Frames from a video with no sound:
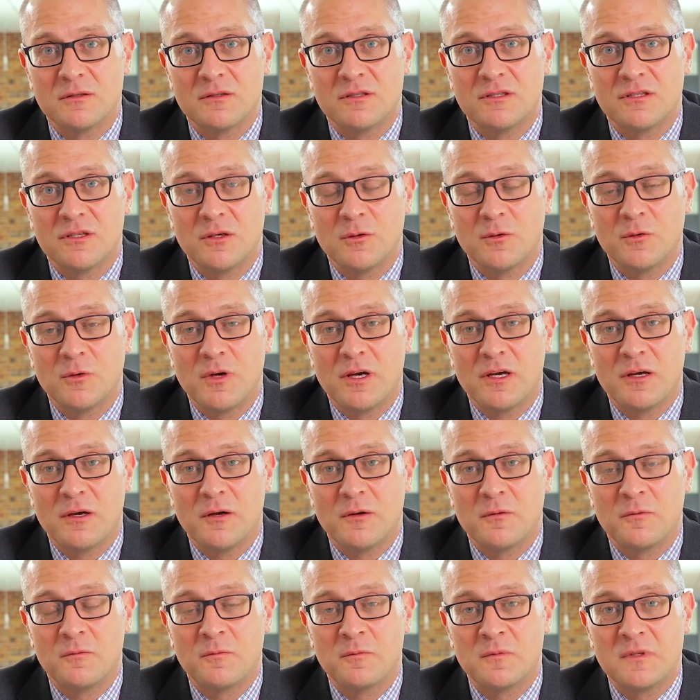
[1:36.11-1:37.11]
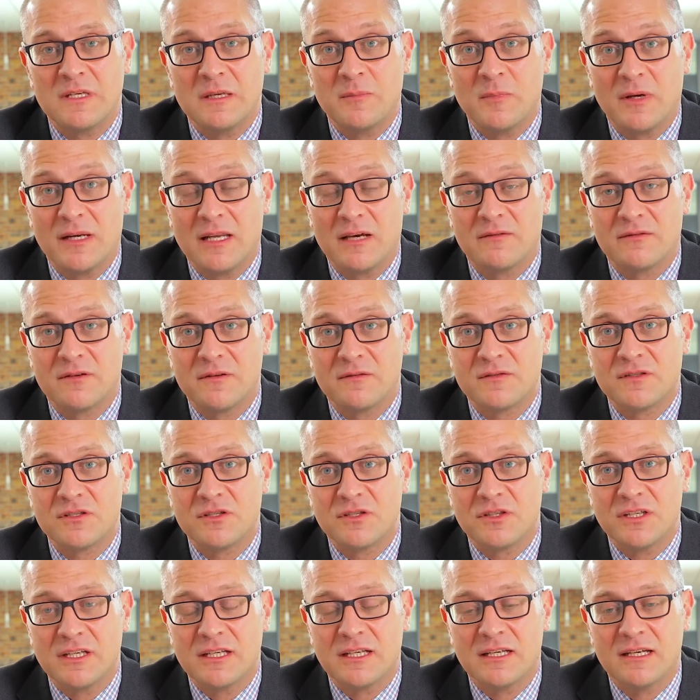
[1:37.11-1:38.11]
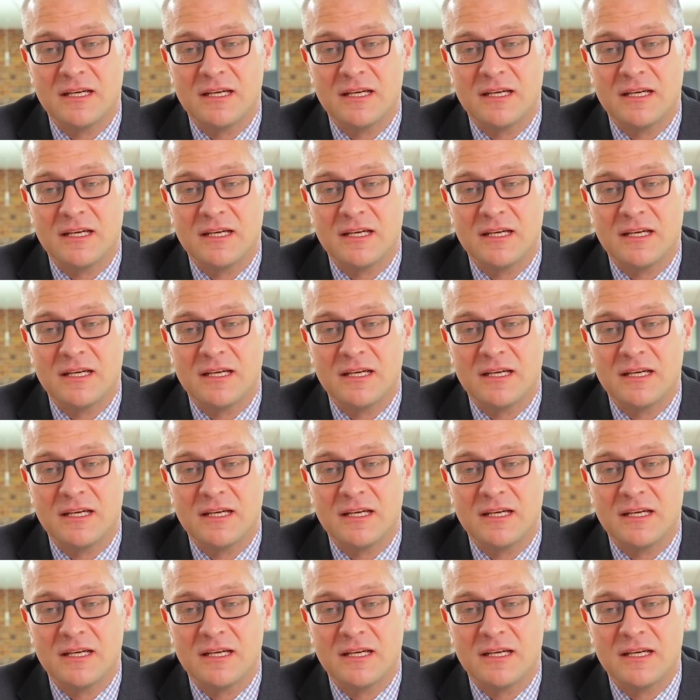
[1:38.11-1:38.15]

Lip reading: to a deeper level of study.